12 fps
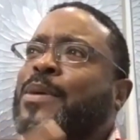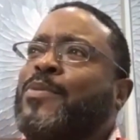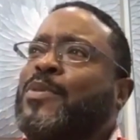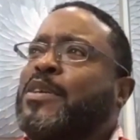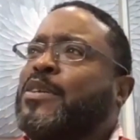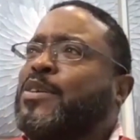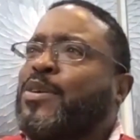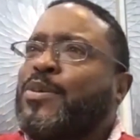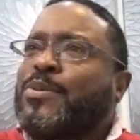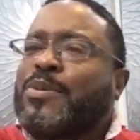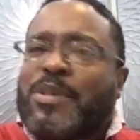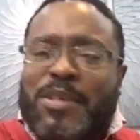man, we could
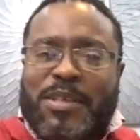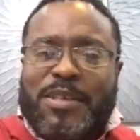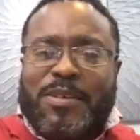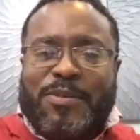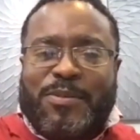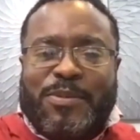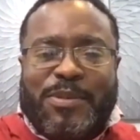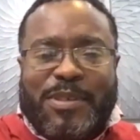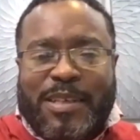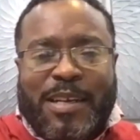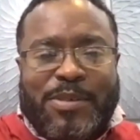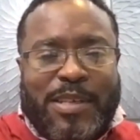go.
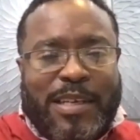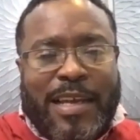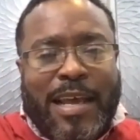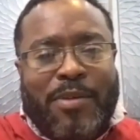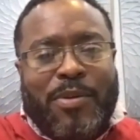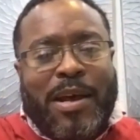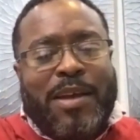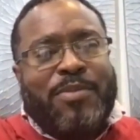And I was like, how do